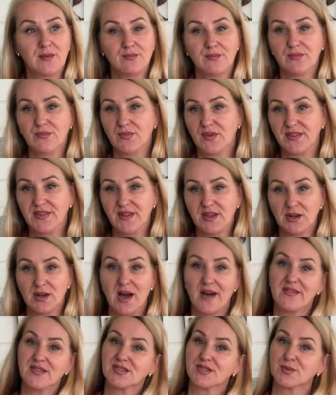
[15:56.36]
With the
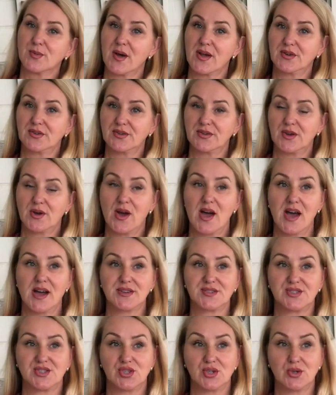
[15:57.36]
Olava sweater, and you
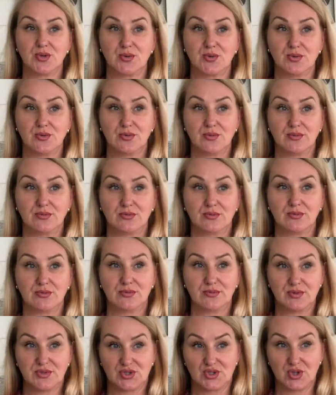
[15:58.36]
had to
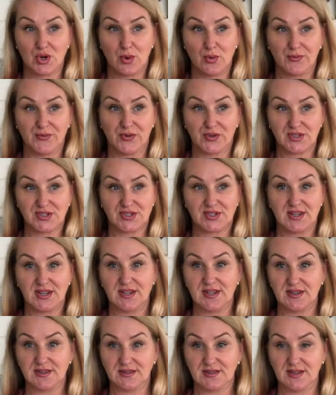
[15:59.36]
sew first
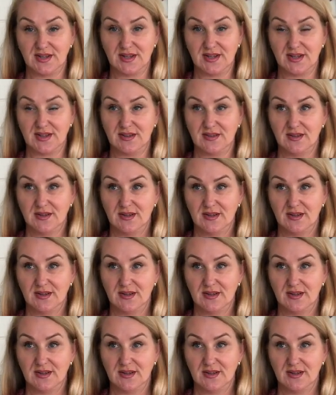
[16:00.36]
the